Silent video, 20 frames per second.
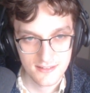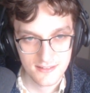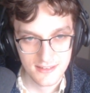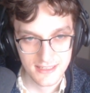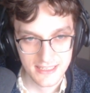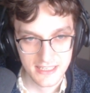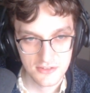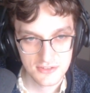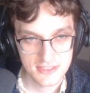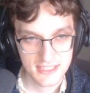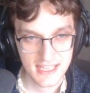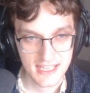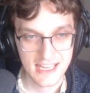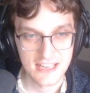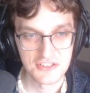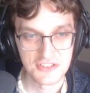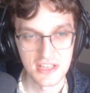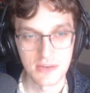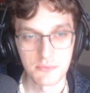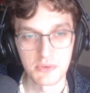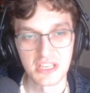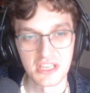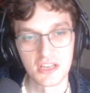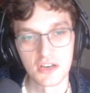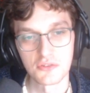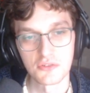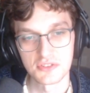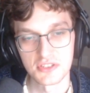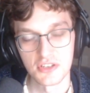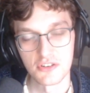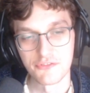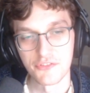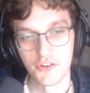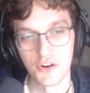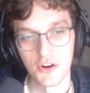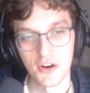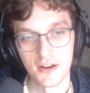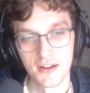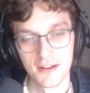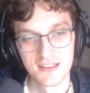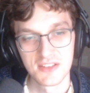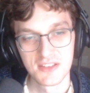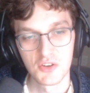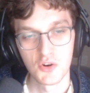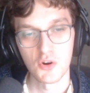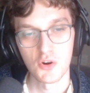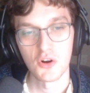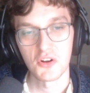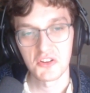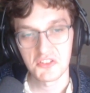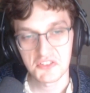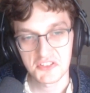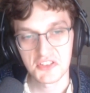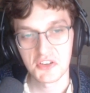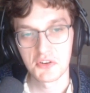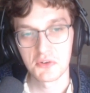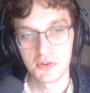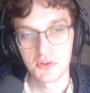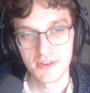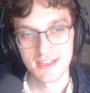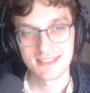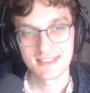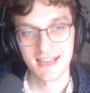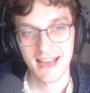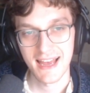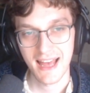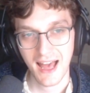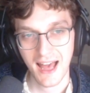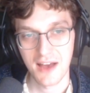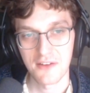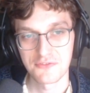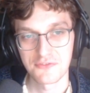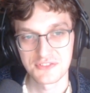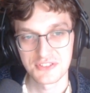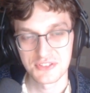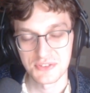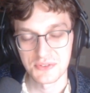Like, here's the cage that we know so far. You're also going to have